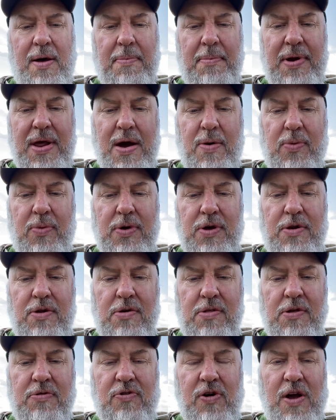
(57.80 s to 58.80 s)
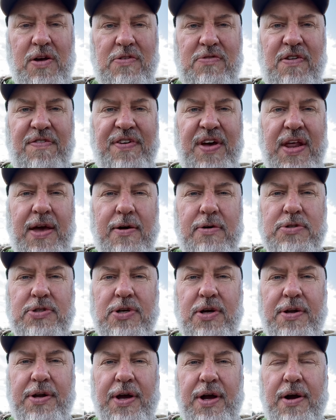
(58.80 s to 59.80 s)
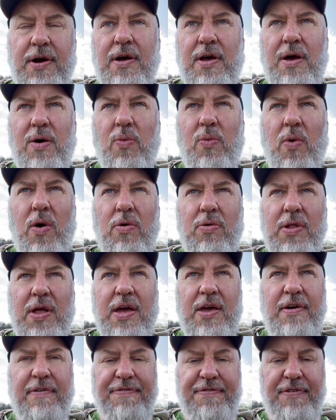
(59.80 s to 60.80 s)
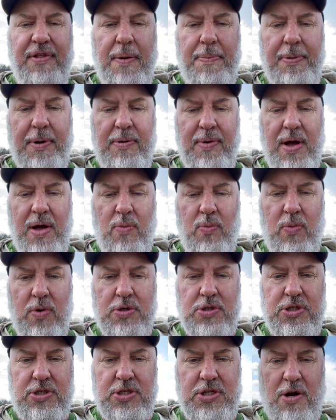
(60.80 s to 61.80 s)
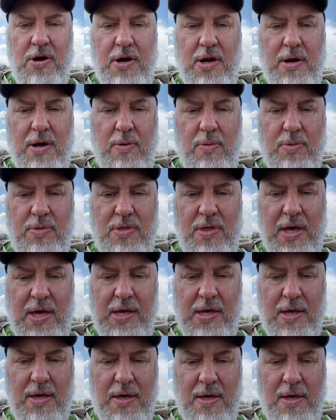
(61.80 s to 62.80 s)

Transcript: Now, when you do these crazy videos on here, it won't let you flip it around once you start, I don't think.